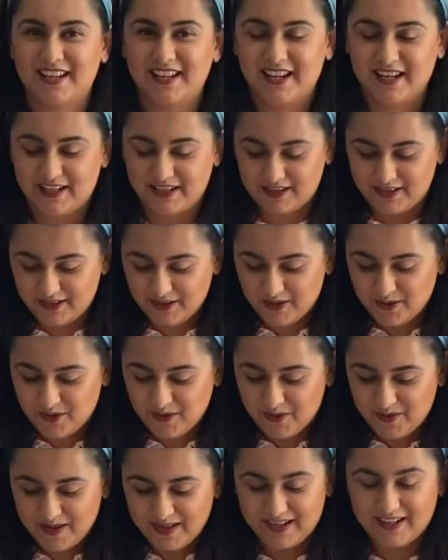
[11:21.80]
So
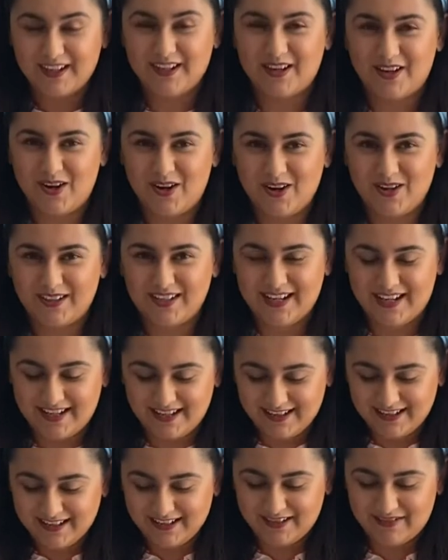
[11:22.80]
all done,
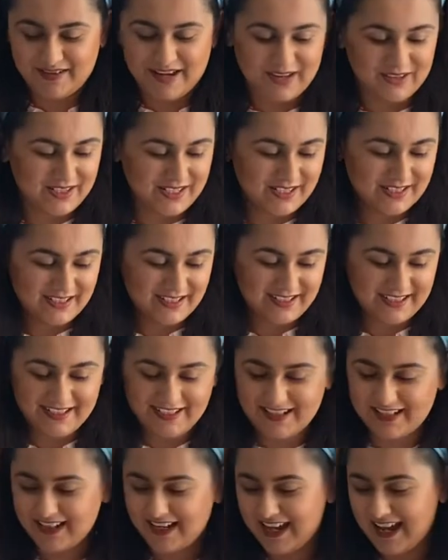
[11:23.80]
the runs are cut,
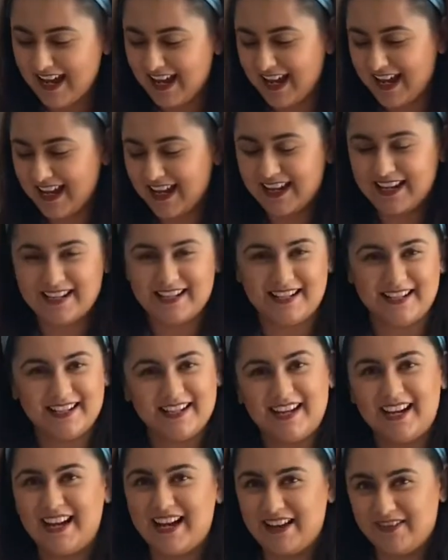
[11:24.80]
and I
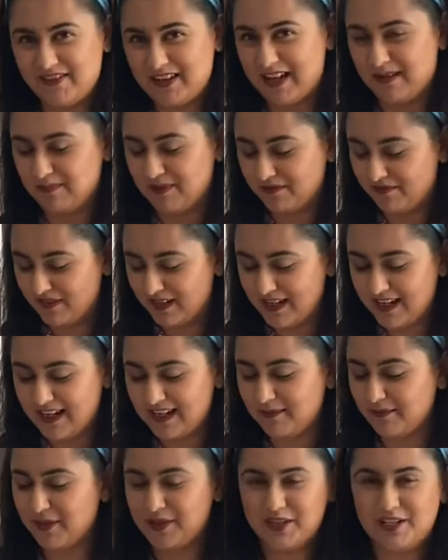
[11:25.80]
have the apple filling. I'm
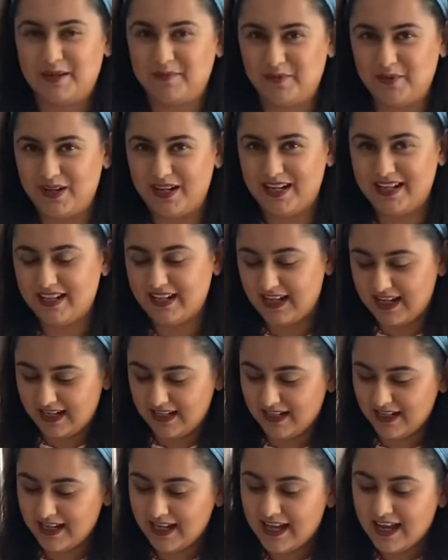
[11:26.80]
going to start putting it in.
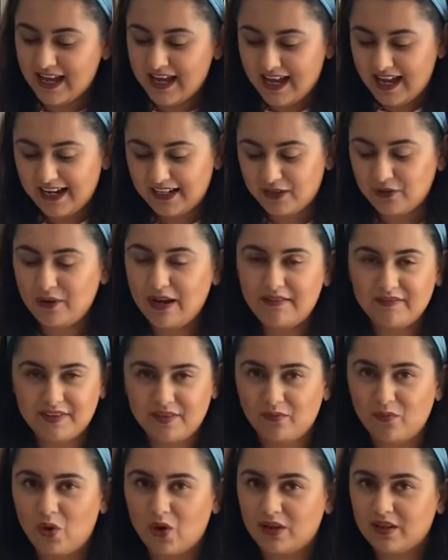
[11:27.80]
I do have some
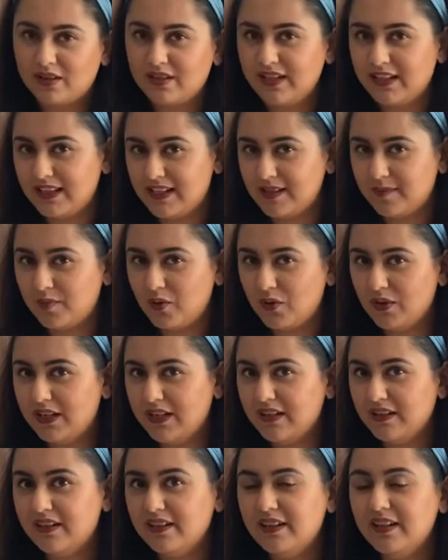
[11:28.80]
water in this bowl
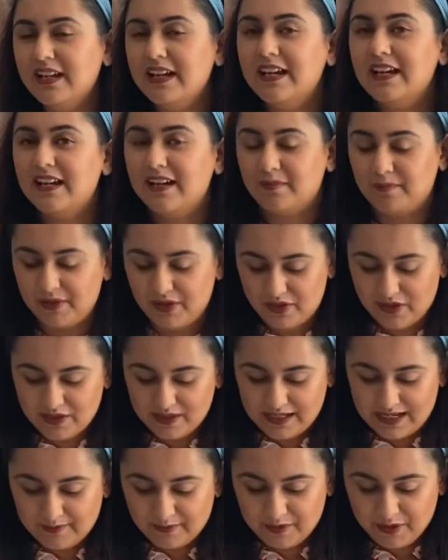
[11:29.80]
here because
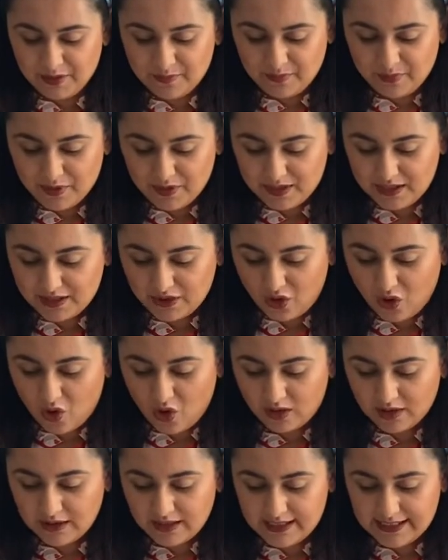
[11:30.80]
I'm going to put it
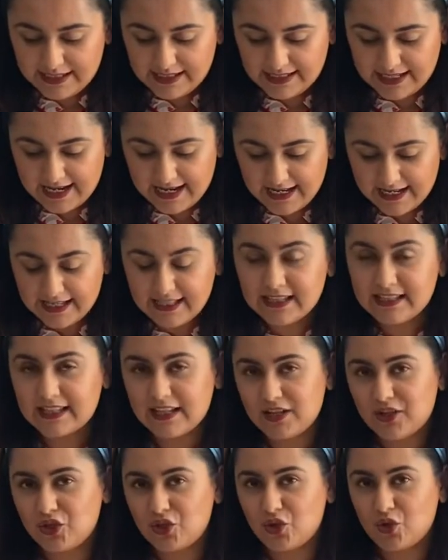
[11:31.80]
on the sides
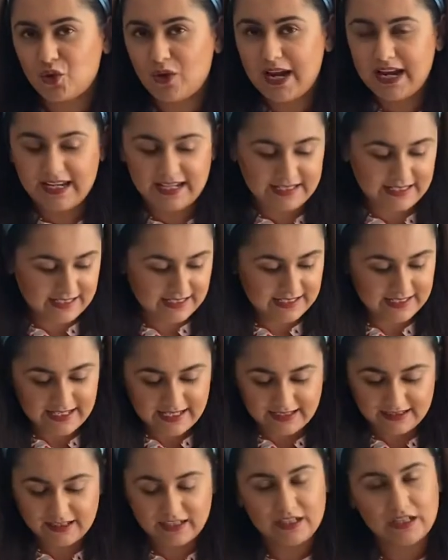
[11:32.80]
so I can stick
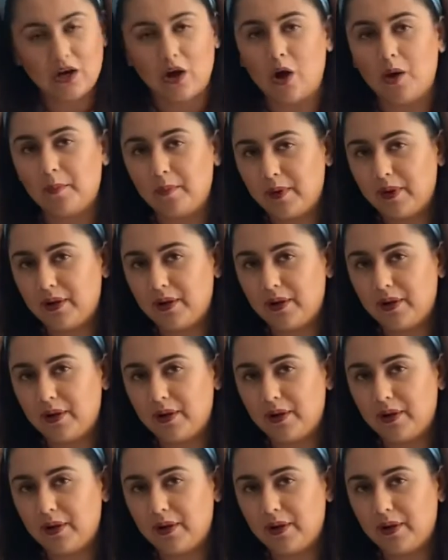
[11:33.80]
the top,